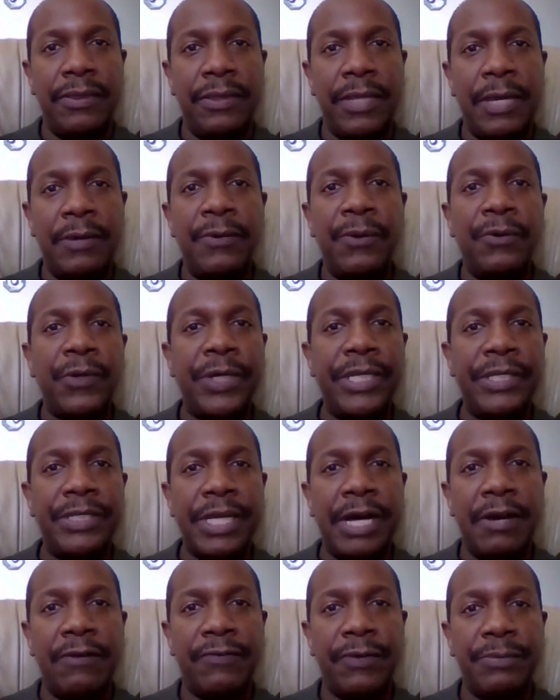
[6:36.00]
They will
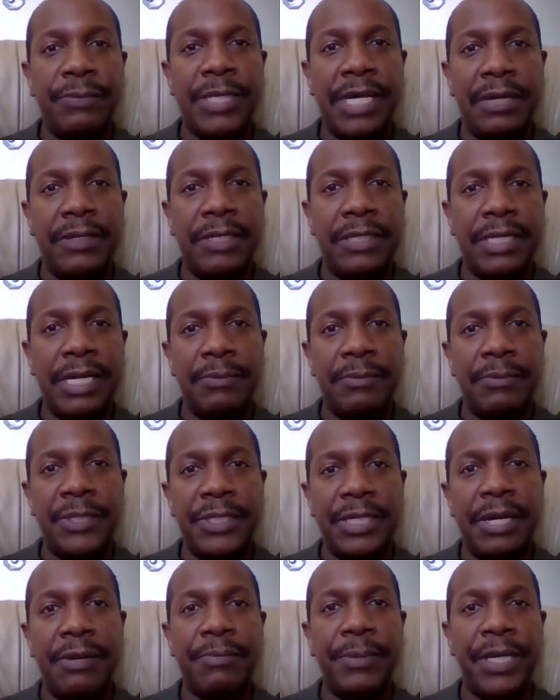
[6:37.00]
reach out from time to time
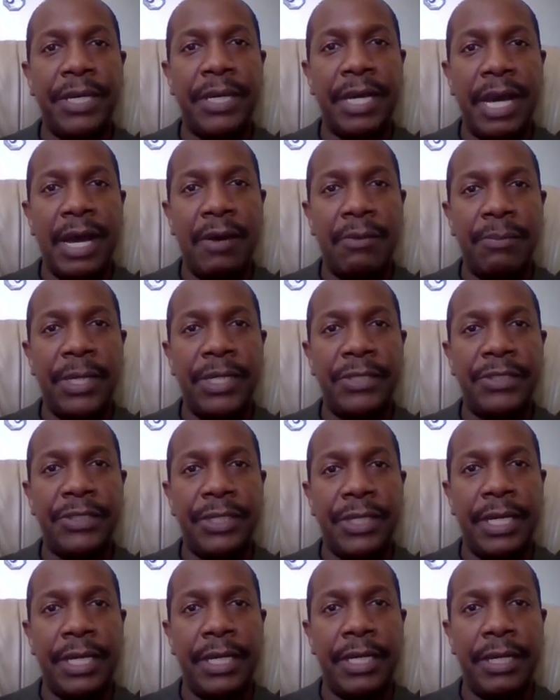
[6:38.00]
and tell me how
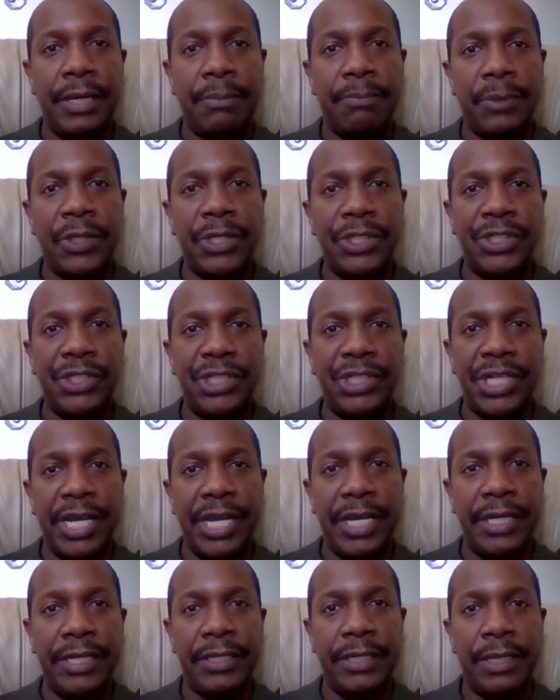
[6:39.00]
much they
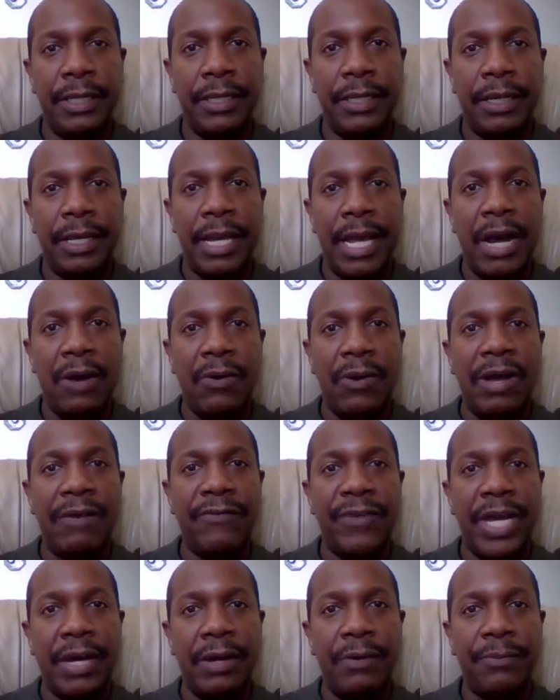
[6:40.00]
appreciate how
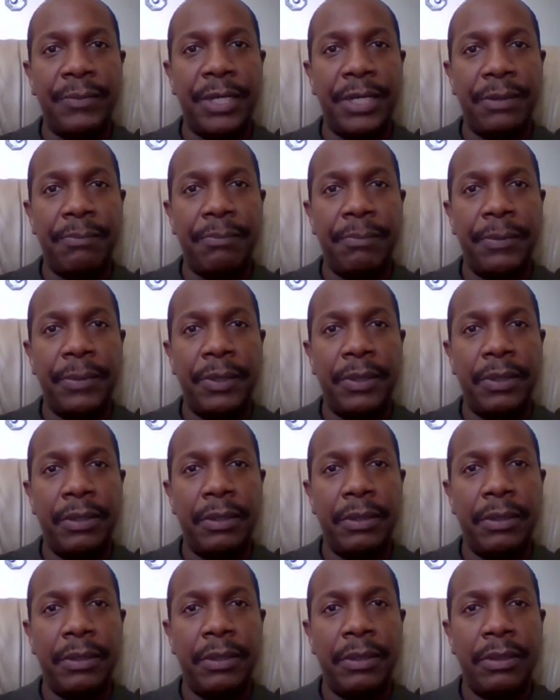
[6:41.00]
I've helped them.
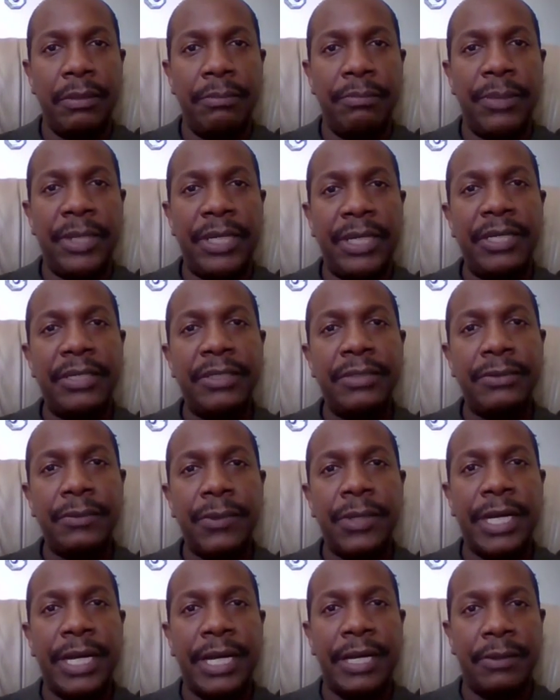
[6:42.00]
But here's
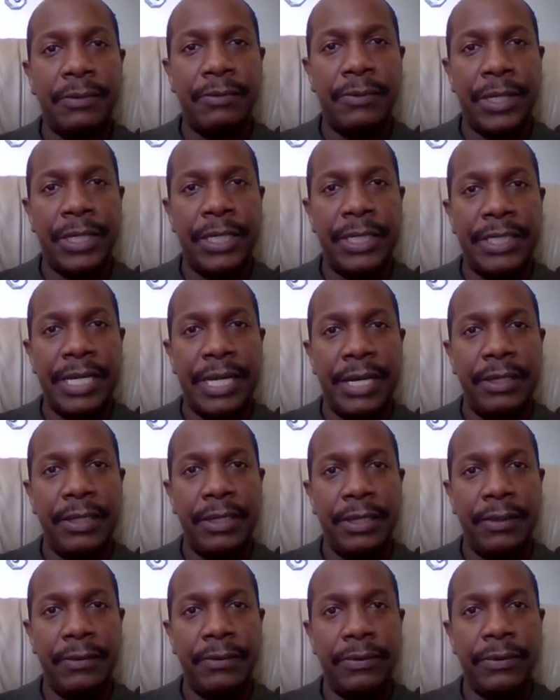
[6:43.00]
what I want to tell
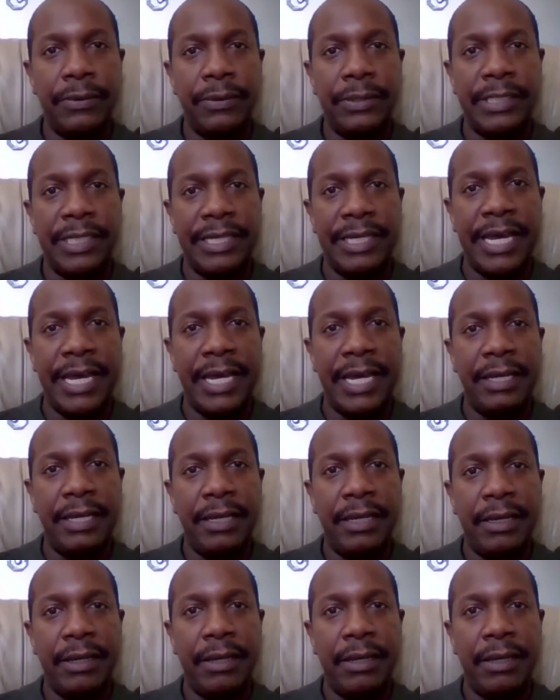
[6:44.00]
you today.